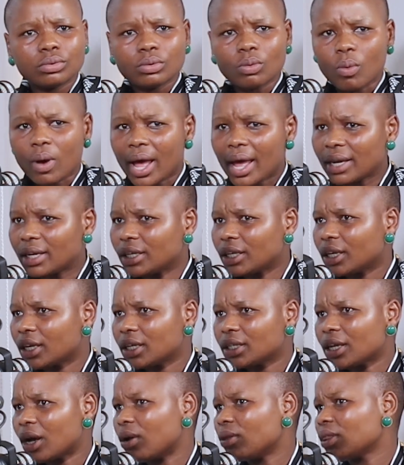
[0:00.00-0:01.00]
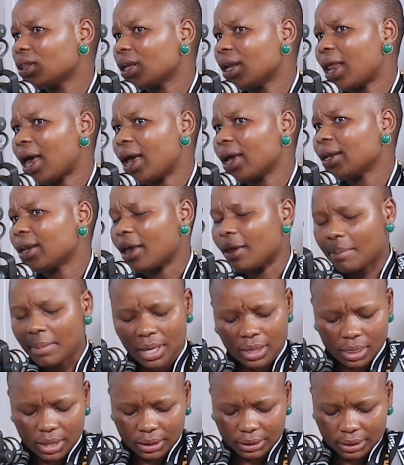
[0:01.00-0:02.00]
1 year down the line, I
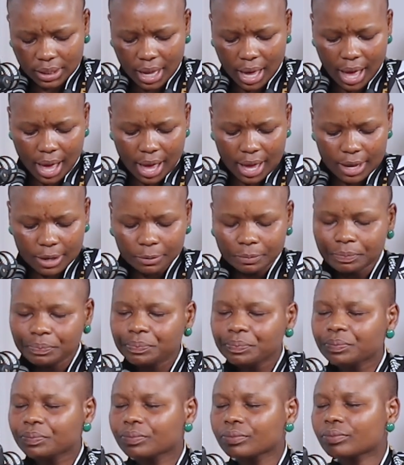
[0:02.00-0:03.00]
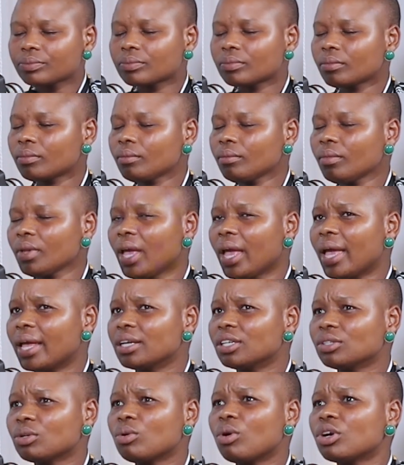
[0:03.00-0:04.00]
met this guy,
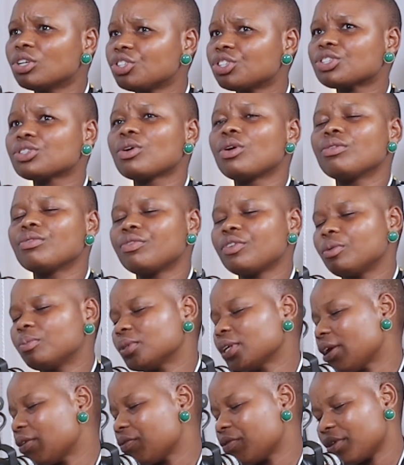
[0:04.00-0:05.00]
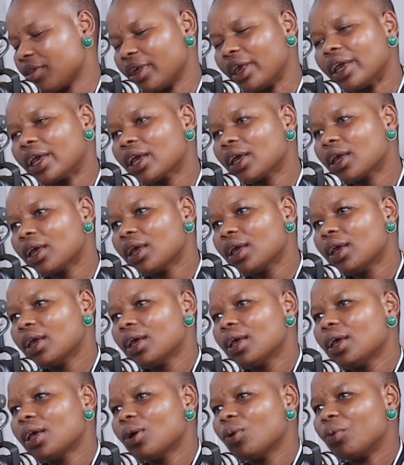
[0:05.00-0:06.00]
and God just confirms everything
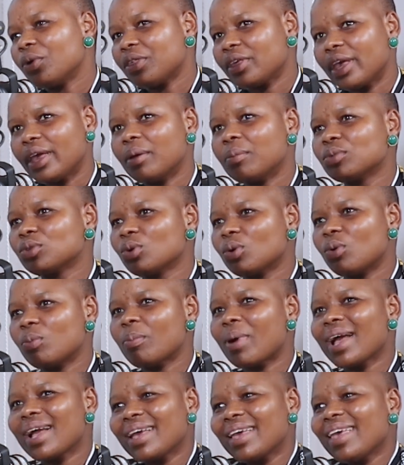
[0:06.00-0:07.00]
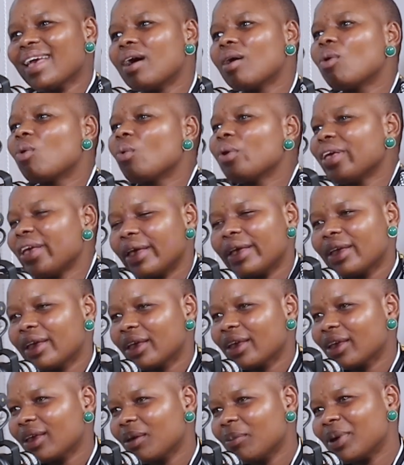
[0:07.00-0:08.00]
with him. So, mangiya kuye,
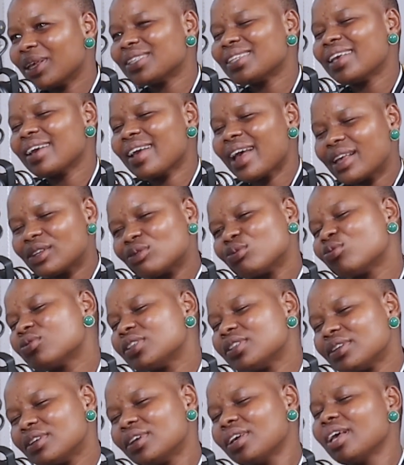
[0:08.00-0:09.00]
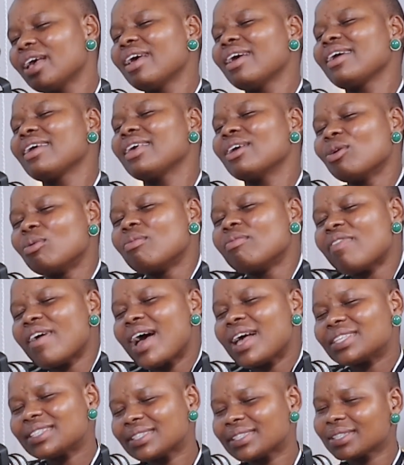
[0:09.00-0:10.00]
bese ngazi ukuthi
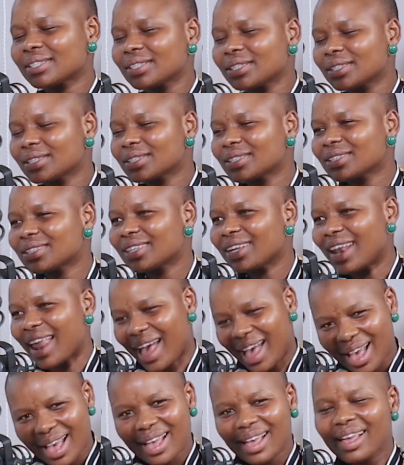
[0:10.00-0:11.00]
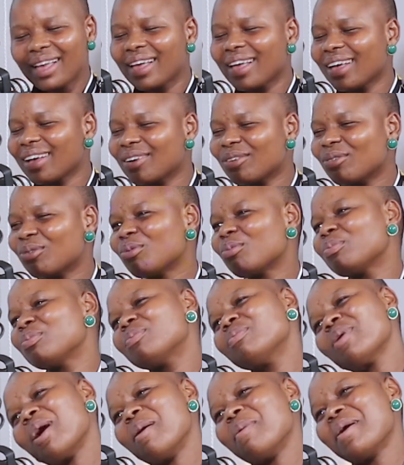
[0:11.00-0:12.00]
ngingumfazi la kulo
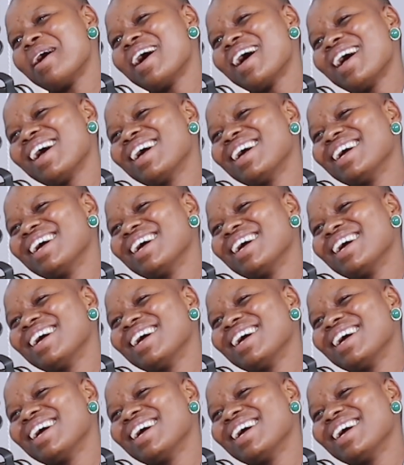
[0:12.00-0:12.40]
baba.